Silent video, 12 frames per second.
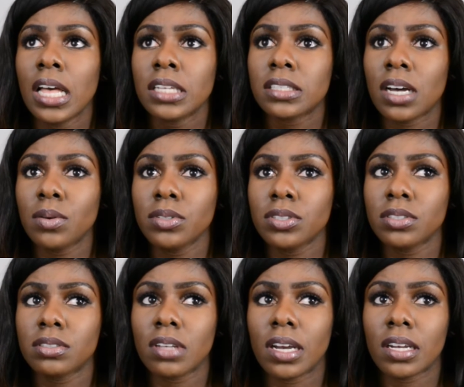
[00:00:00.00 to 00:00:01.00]
So I was
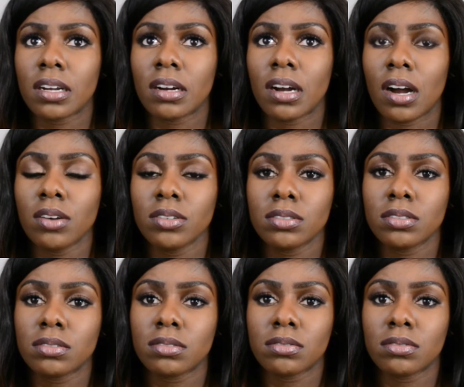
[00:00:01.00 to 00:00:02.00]
just like, I was
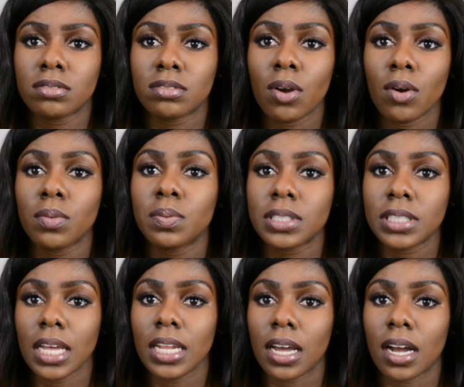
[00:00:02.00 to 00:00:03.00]
just so
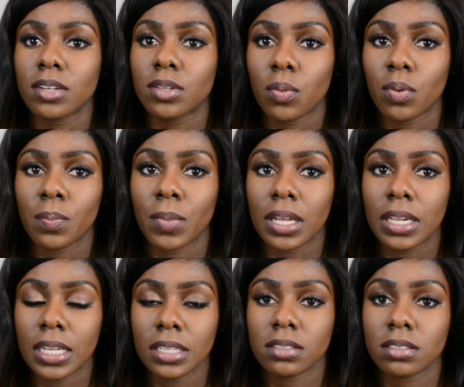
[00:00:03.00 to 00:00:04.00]
upset, like I don't want my
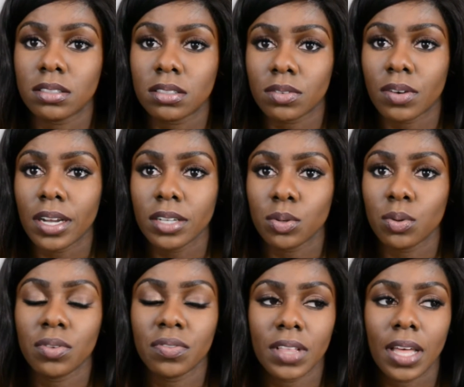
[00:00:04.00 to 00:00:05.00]
lens to scratch, all
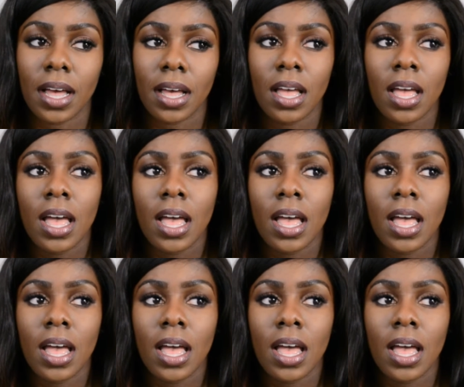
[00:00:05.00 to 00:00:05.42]
of that.